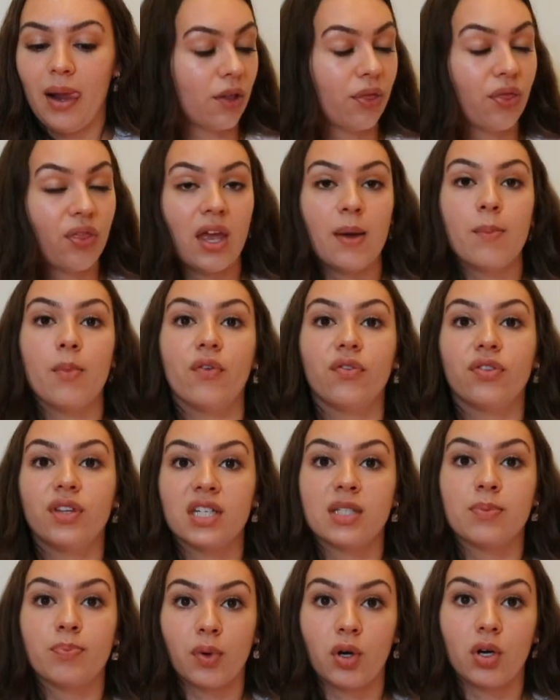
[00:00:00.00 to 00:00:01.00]
The theme of
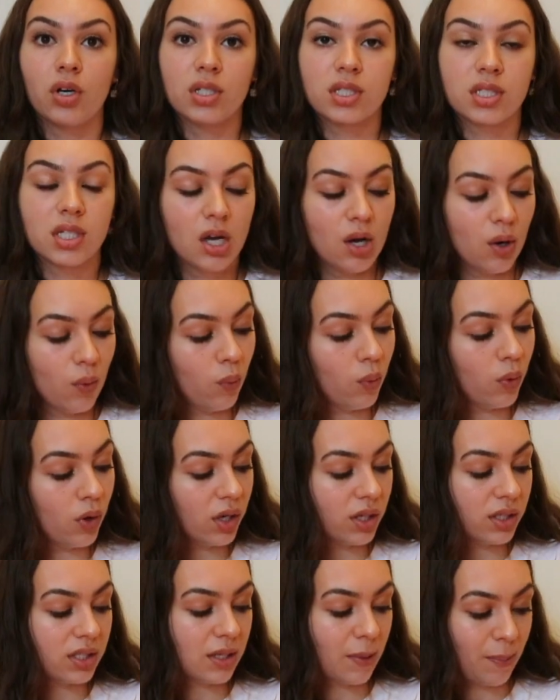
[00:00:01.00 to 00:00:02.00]
this box
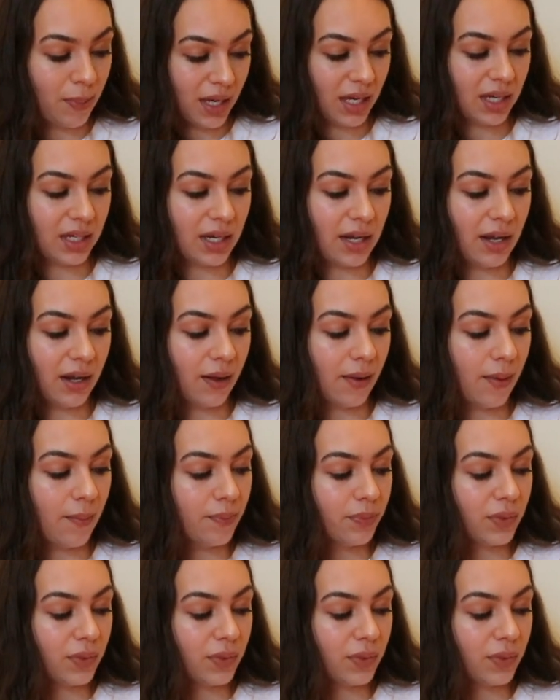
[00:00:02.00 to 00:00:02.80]
was a picnic,